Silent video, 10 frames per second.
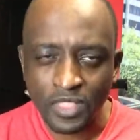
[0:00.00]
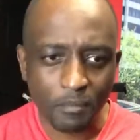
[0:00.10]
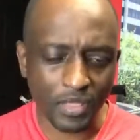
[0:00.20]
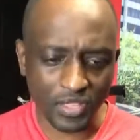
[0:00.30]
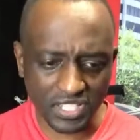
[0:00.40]

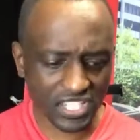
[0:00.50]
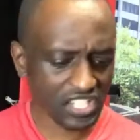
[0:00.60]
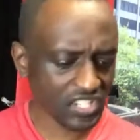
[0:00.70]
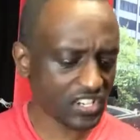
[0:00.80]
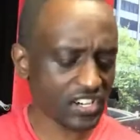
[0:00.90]
But the
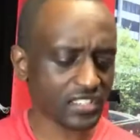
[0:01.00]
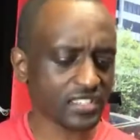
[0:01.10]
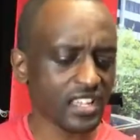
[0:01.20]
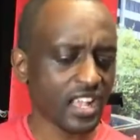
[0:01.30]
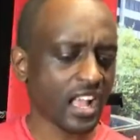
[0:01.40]
t-shirts,
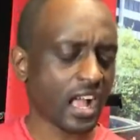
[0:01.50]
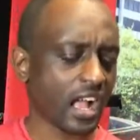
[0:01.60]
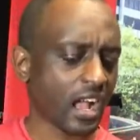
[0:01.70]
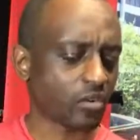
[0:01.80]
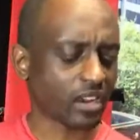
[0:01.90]

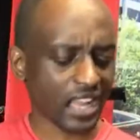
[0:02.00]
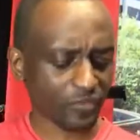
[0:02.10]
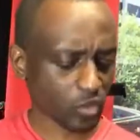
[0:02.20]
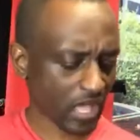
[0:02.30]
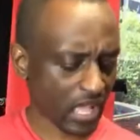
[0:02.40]
I would love
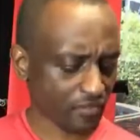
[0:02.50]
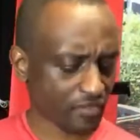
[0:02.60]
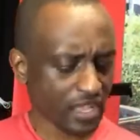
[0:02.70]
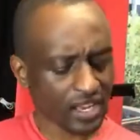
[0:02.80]
to have